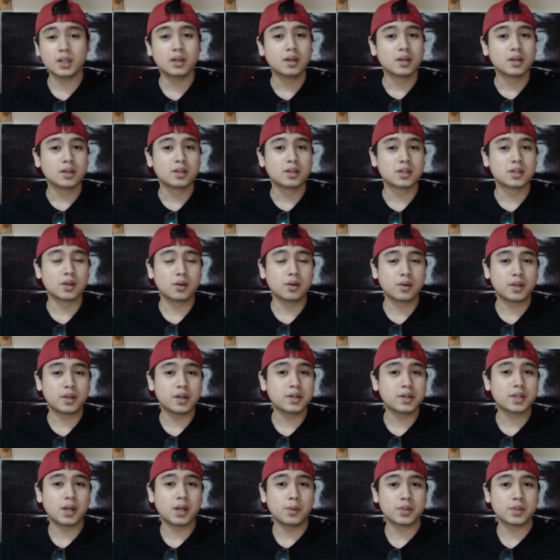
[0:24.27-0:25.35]
So,
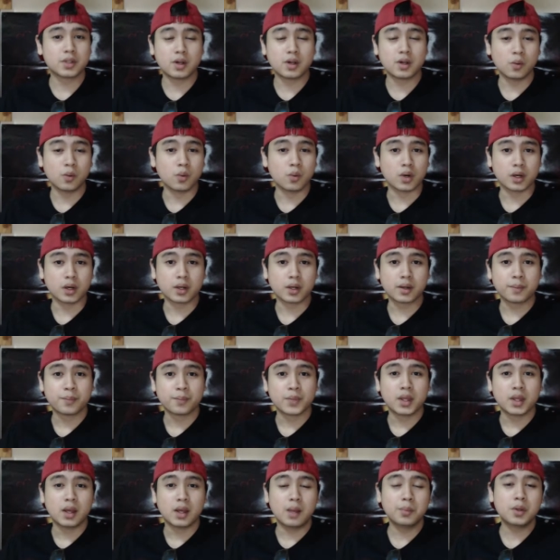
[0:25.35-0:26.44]
here's how it's going to work
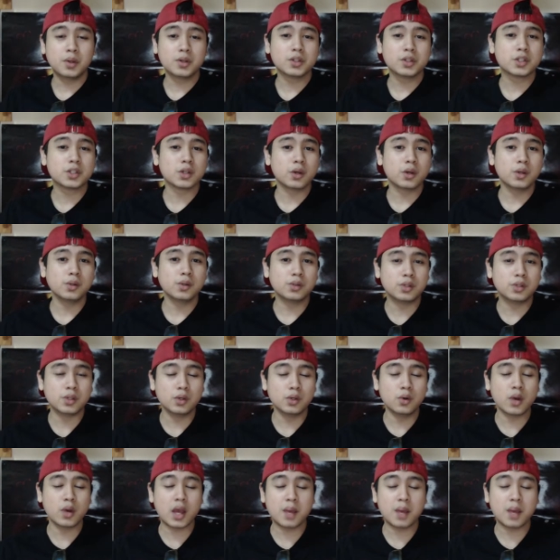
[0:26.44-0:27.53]
I'm going to show you
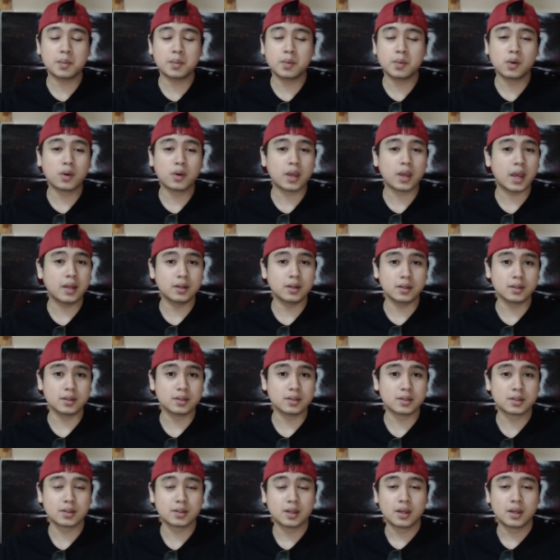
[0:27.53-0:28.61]
two MMO
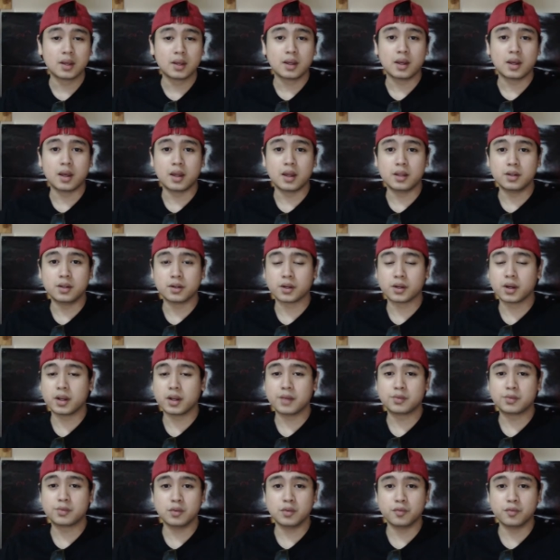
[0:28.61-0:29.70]
candidates, and you're going to
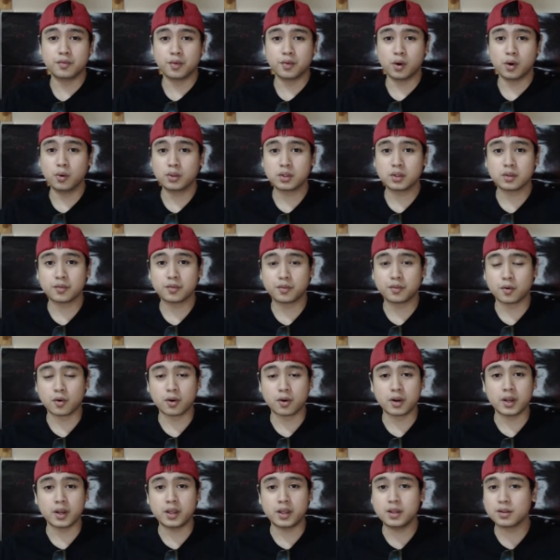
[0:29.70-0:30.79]
have to vote
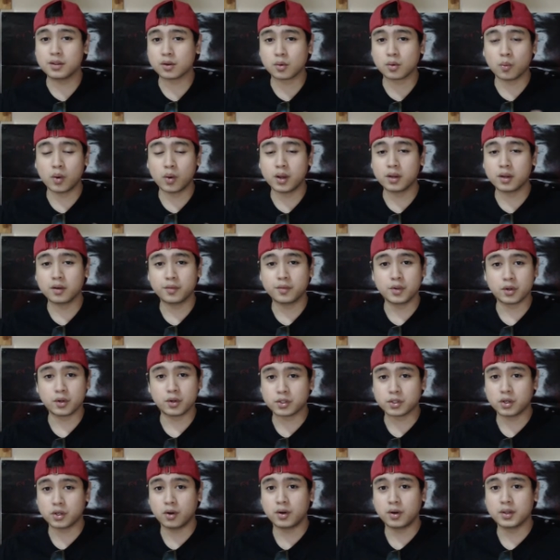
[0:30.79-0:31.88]
for either one of your
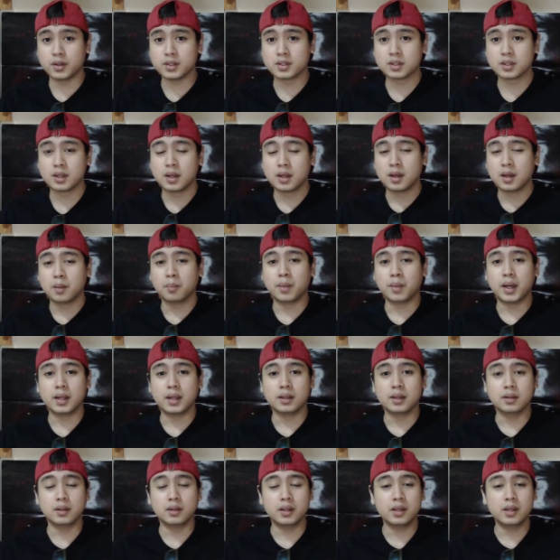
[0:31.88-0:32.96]
choice by
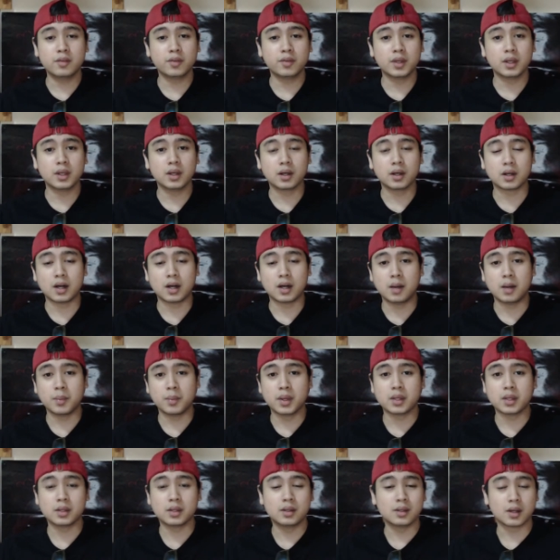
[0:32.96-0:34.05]
leaving a
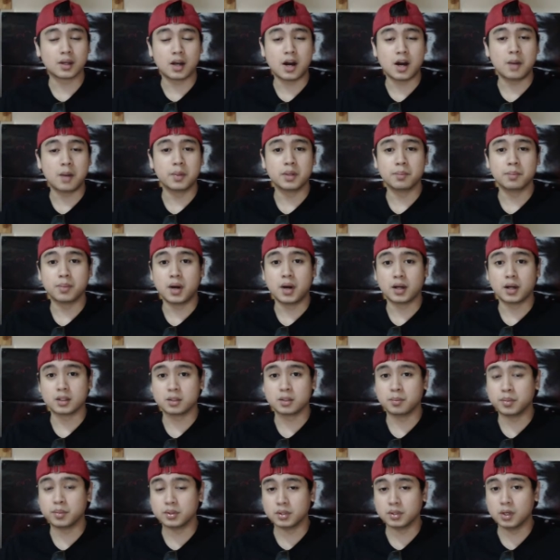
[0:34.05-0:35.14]
comment in the comment box
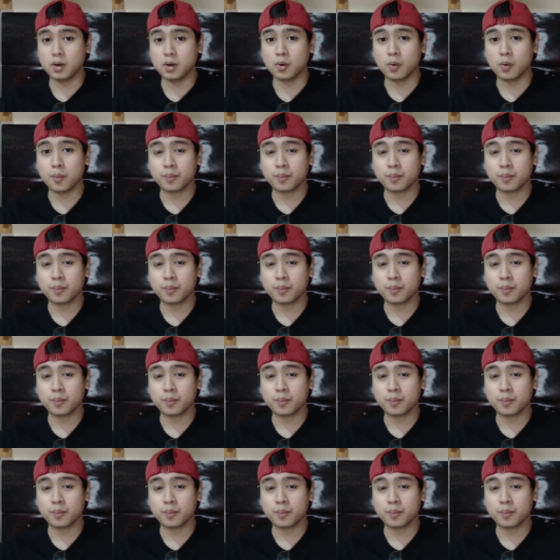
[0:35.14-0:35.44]
below.